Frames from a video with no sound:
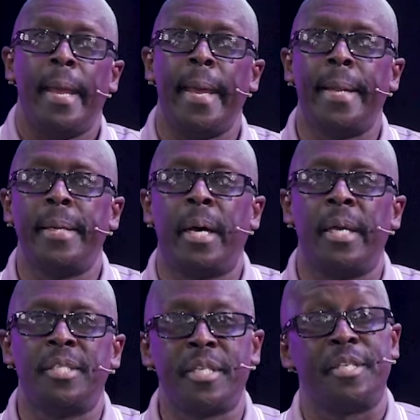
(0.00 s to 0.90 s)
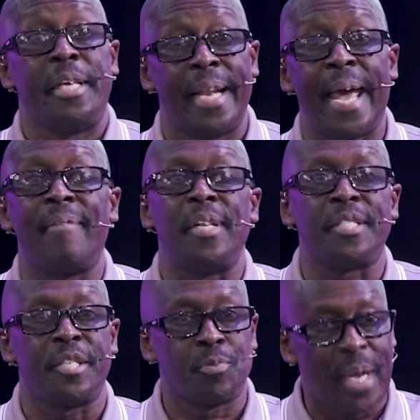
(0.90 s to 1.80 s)
And he laughed and
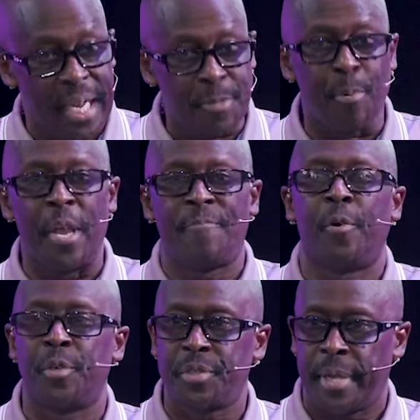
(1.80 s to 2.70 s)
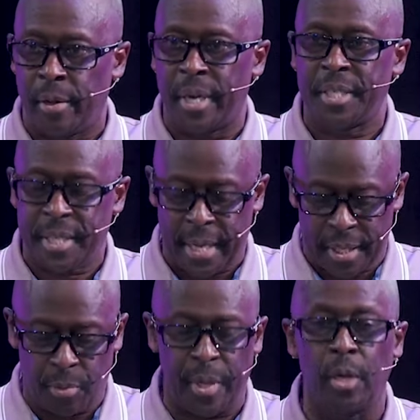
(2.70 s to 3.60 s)
he says, well, let's pray first. He held out his
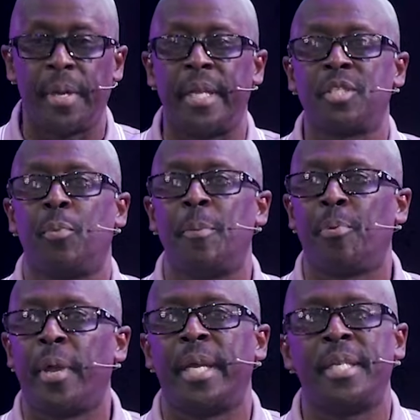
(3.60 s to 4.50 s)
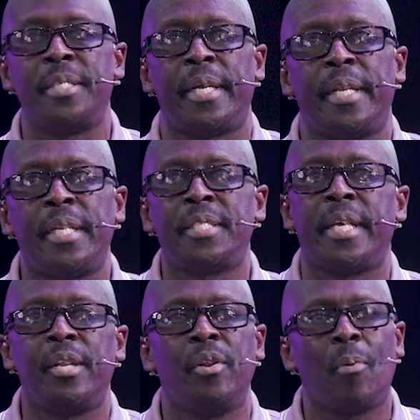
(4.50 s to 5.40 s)
hands and we held hands and we prayed. And then he
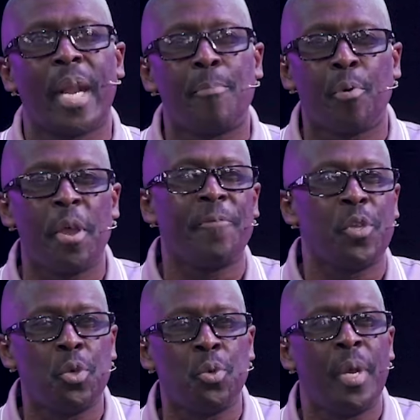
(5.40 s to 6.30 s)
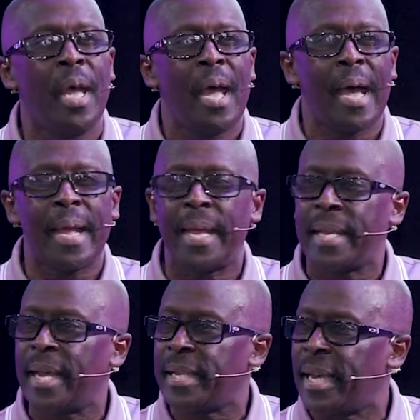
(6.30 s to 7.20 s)
said, you know, when I pray for you,
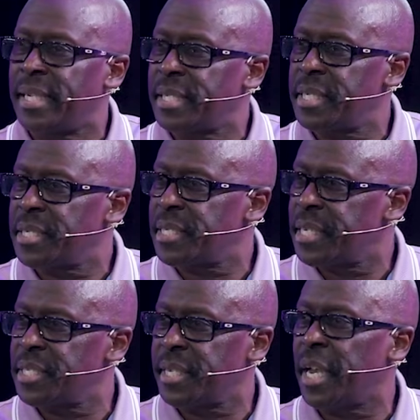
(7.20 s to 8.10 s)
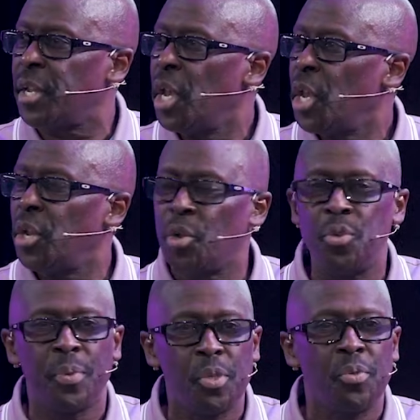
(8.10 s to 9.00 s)
I get this sense that, you know, you're